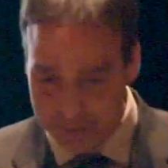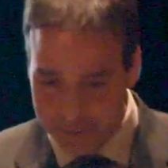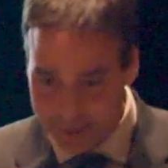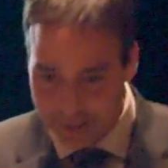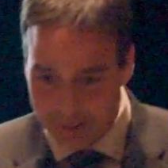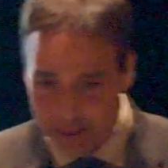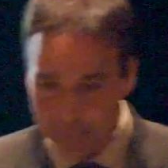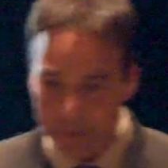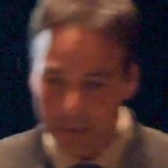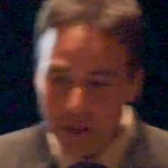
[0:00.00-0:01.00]
Children's
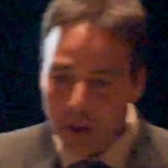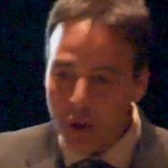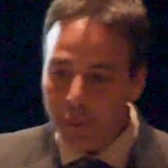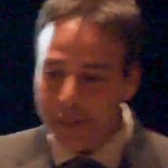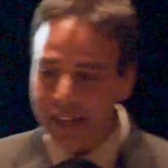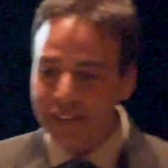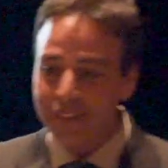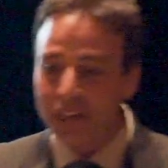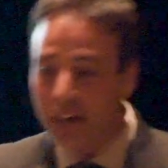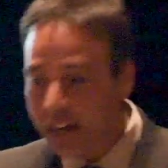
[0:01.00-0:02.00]
Hospital, we'd have
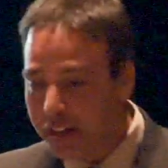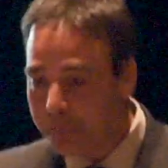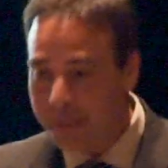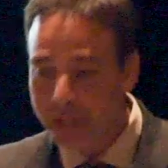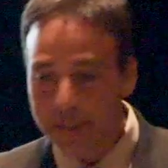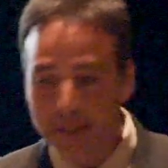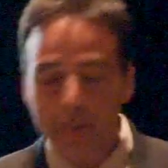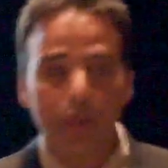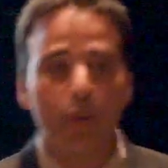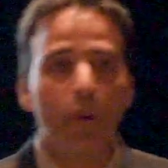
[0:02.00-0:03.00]
a lot of
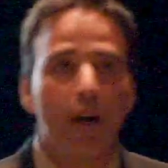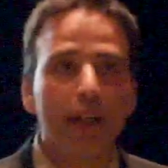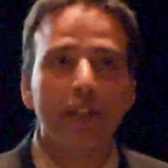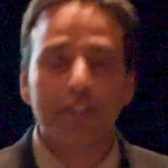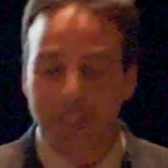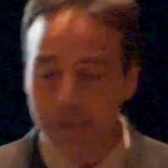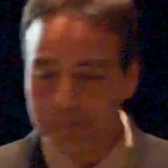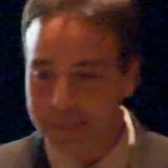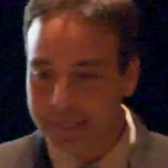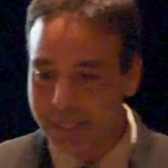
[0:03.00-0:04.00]
parents who want to
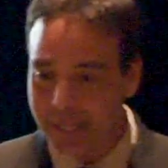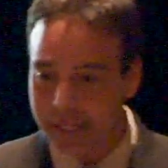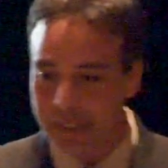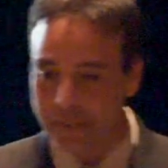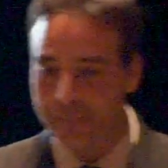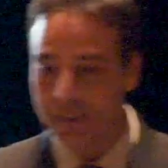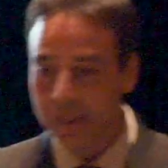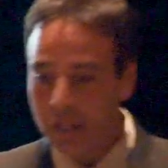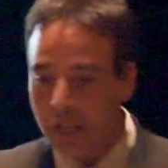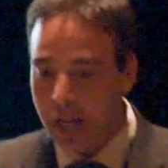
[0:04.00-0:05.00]
jump to kind of,
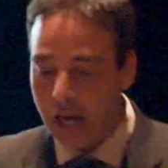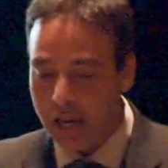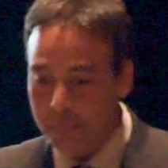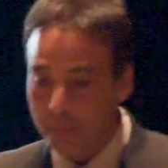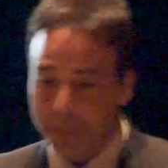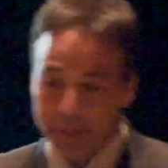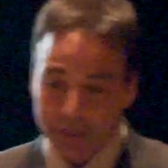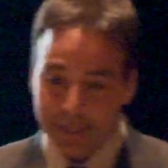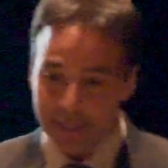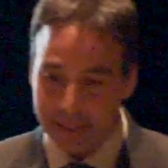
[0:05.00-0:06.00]
in
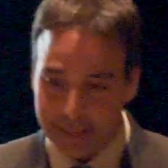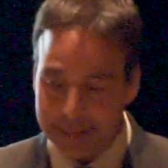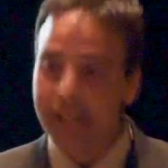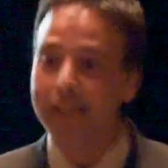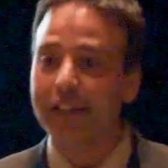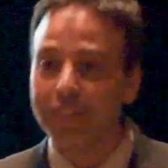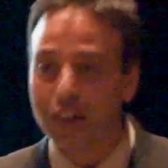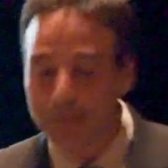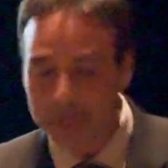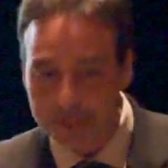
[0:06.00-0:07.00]
this intensive
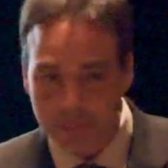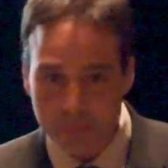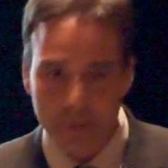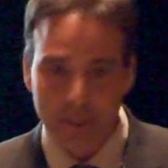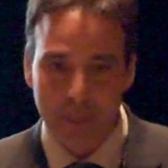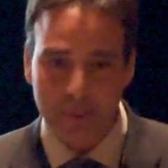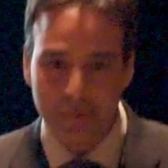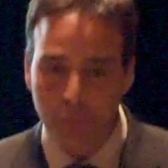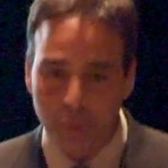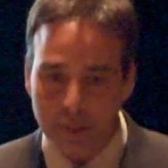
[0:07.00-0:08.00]
outpatient program I
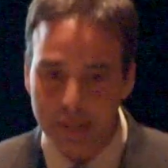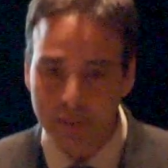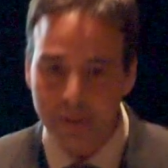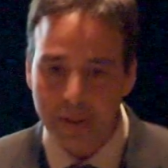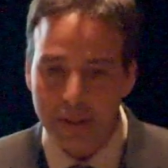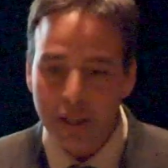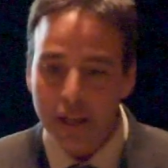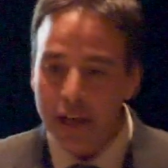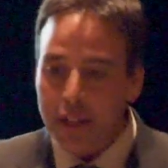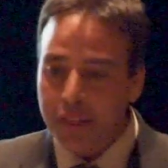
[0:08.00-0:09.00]
was working with,
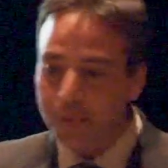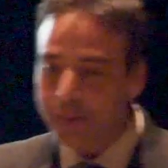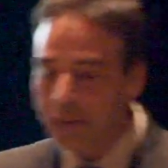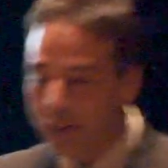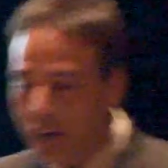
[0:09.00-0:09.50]
there was